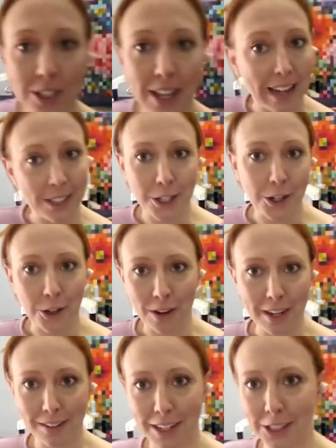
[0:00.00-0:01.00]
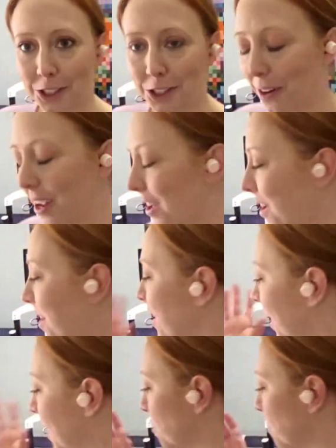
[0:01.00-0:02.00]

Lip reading: just add to your thread collection, right? Okay,